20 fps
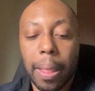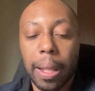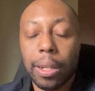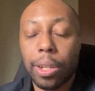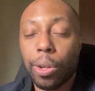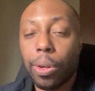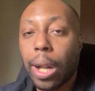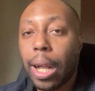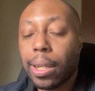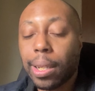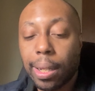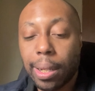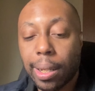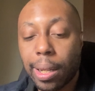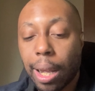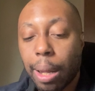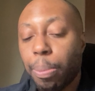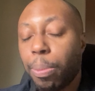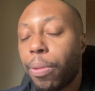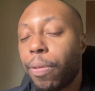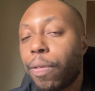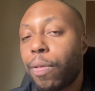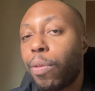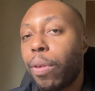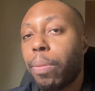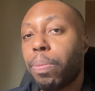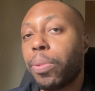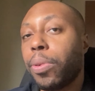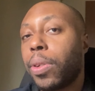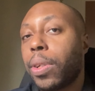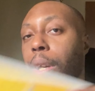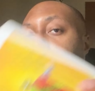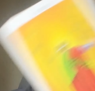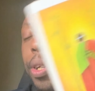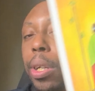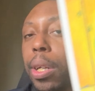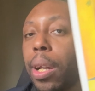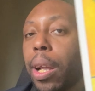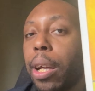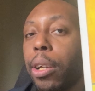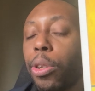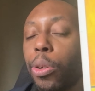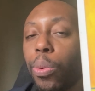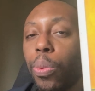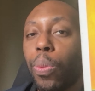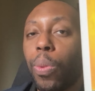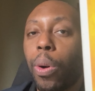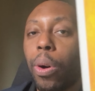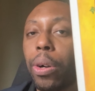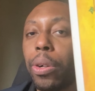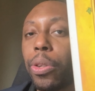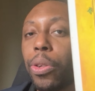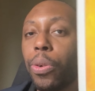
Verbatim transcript: so that's the type of reputation that you want.